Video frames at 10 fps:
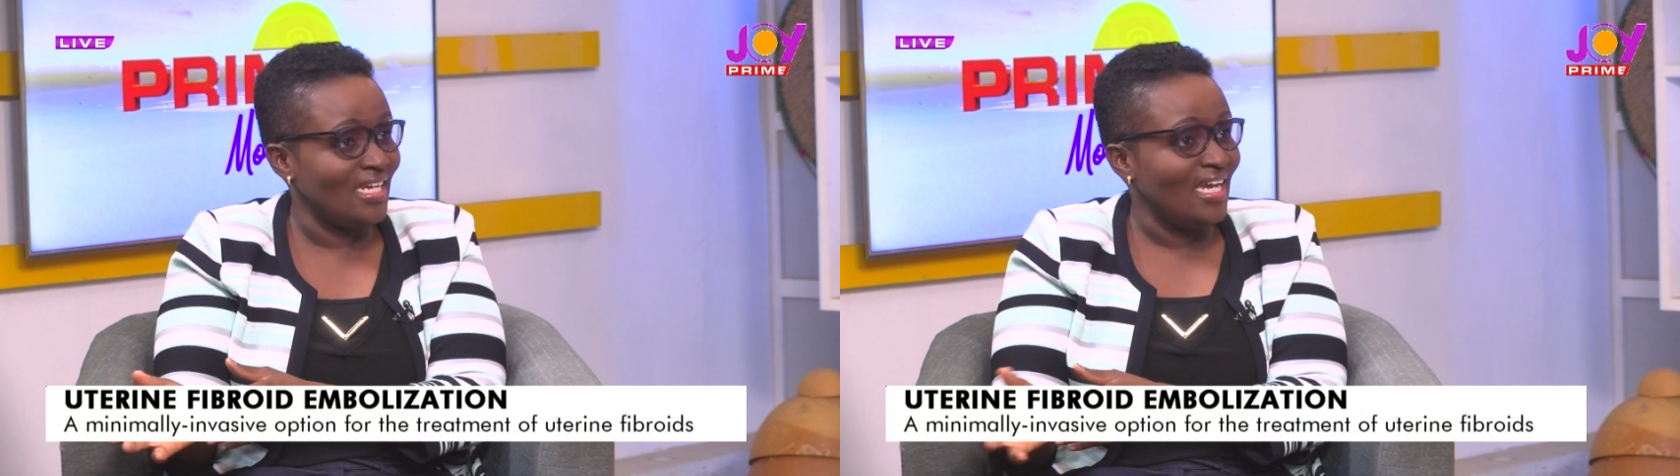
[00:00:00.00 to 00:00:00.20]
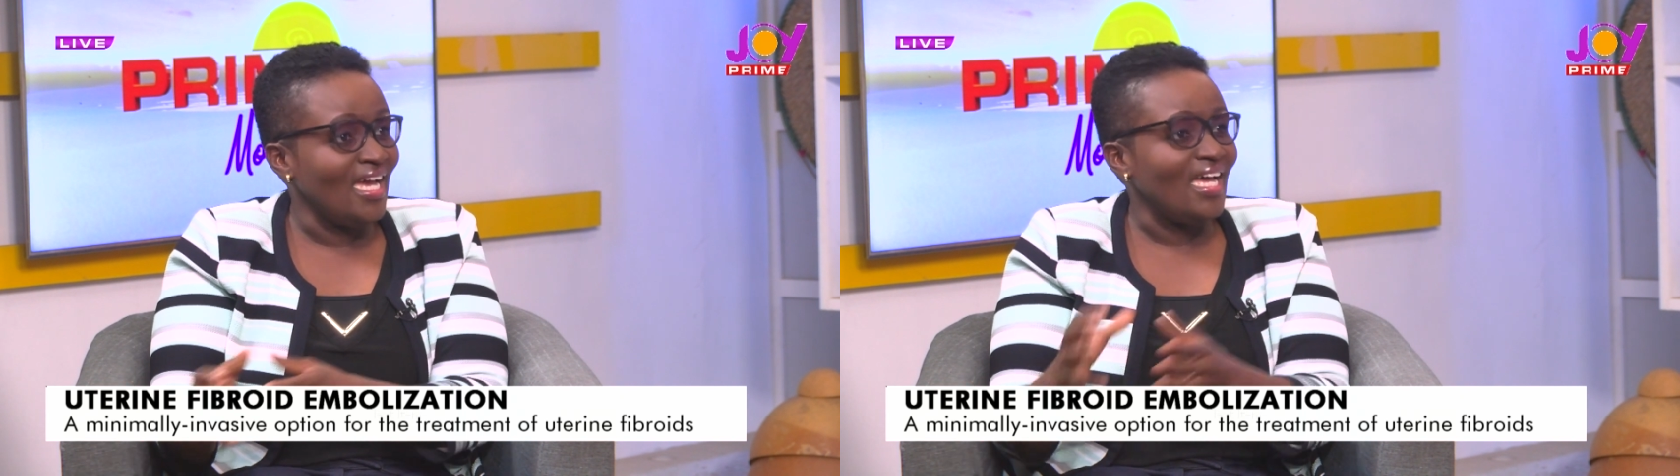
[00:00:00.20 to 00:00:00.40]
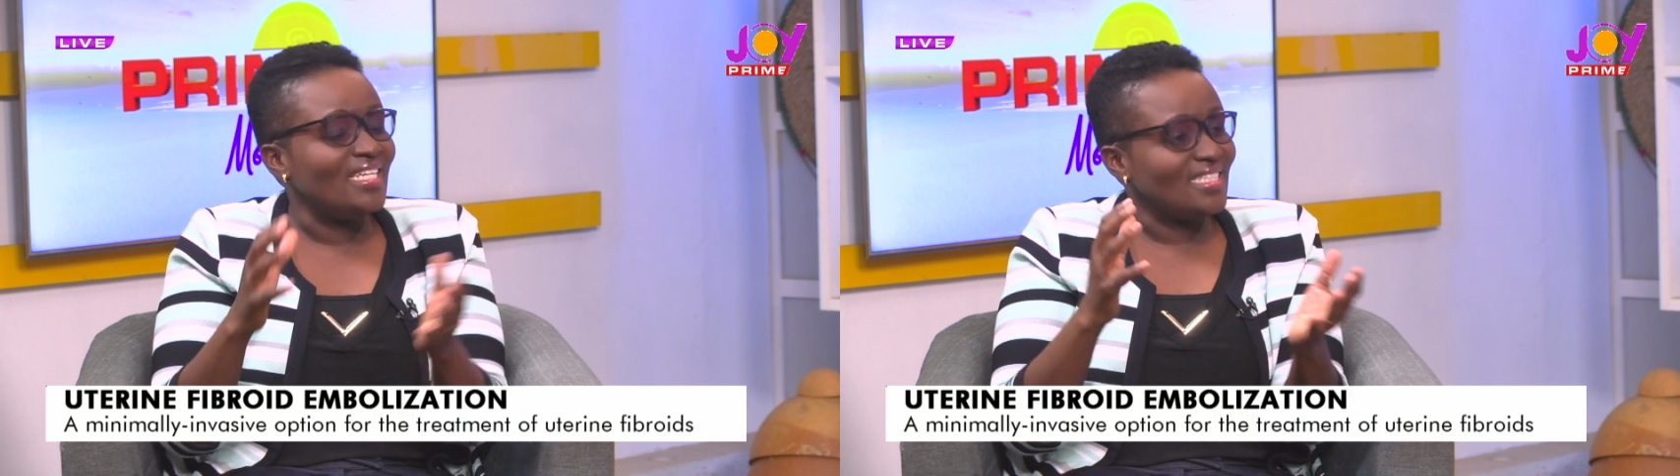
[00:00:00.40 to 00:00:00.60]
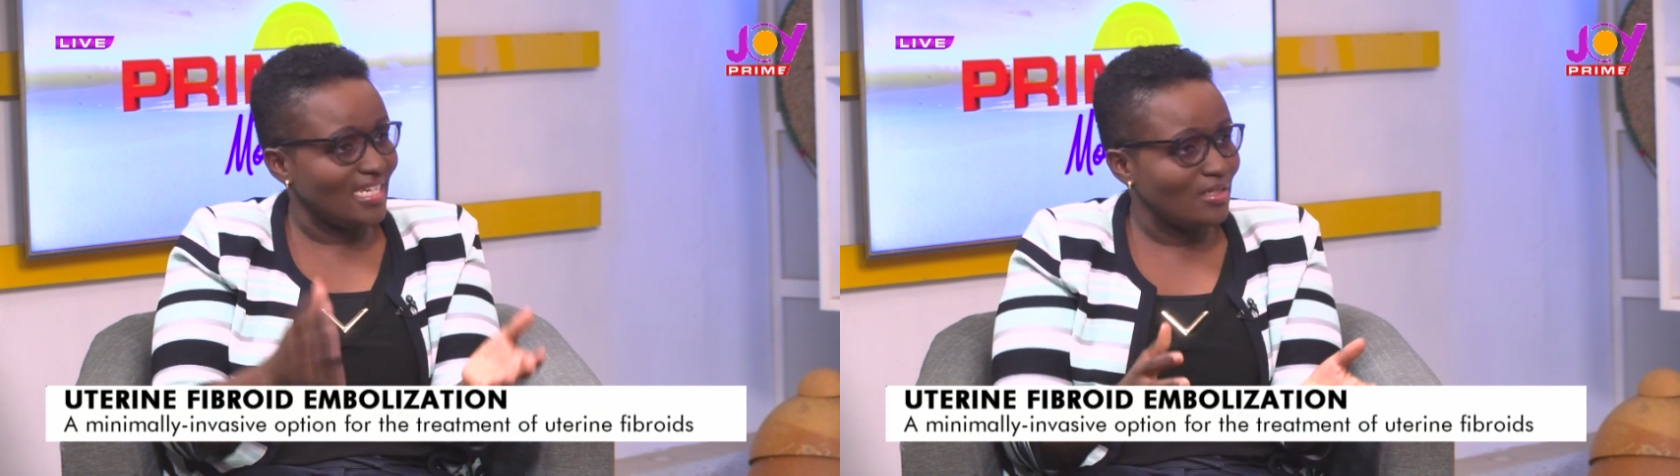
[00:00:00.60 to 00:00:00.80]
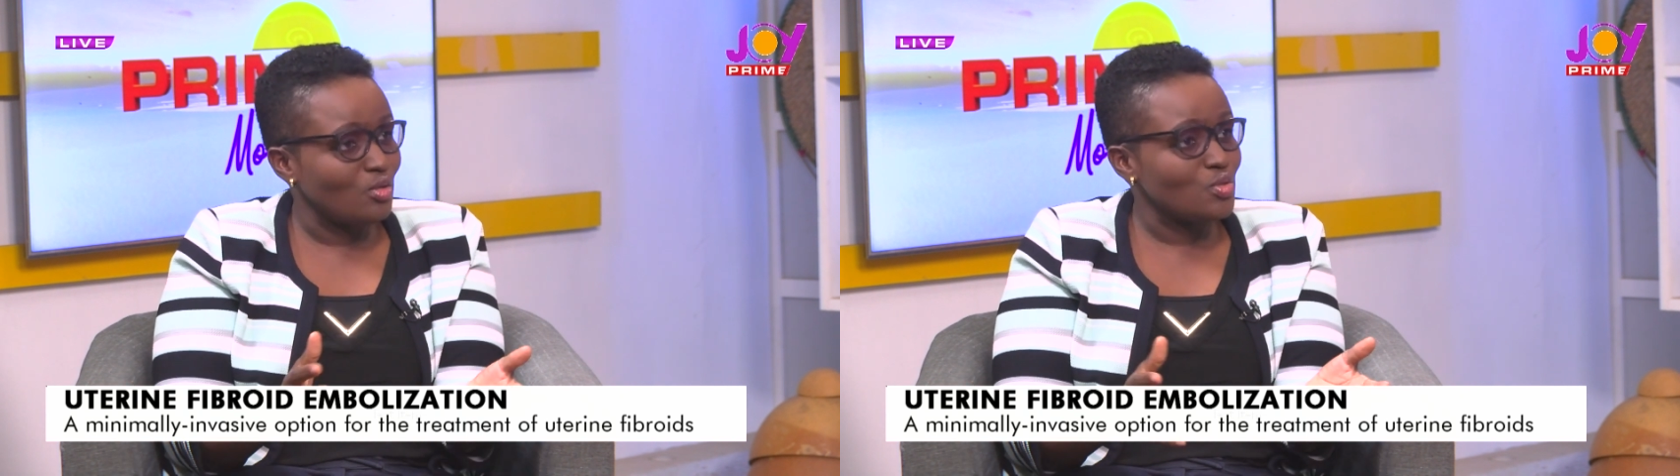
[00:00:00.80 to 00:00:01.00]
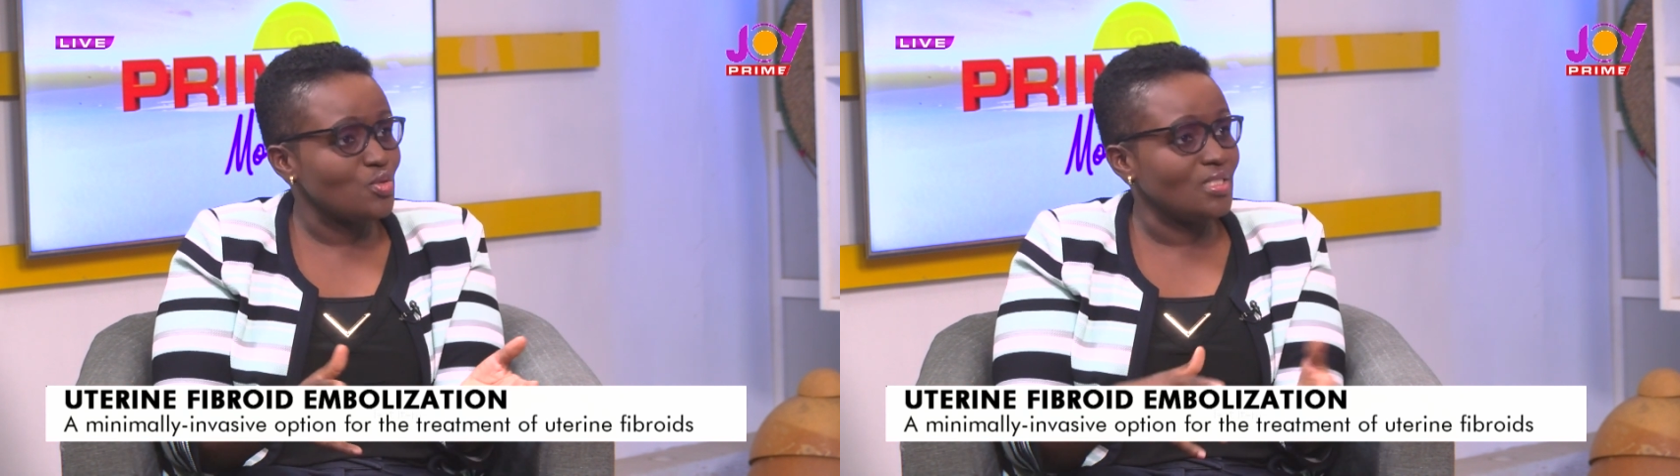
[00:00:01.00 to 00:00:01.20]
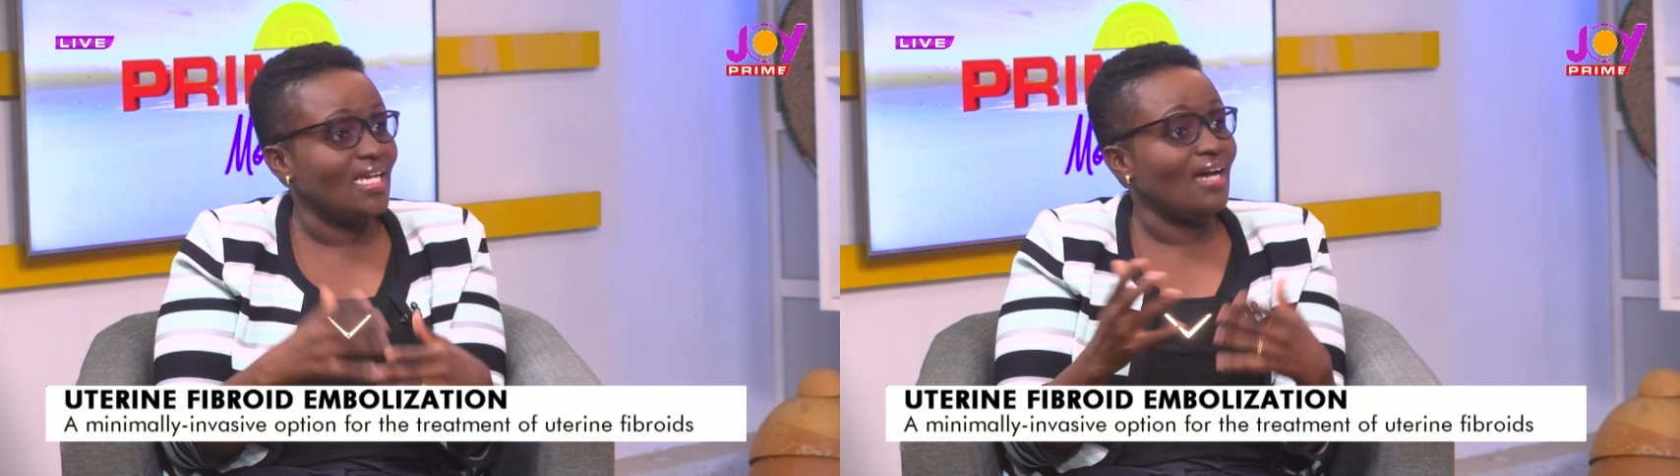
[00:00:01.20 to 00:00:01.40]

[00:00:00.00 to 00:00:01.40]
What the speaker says: And then also they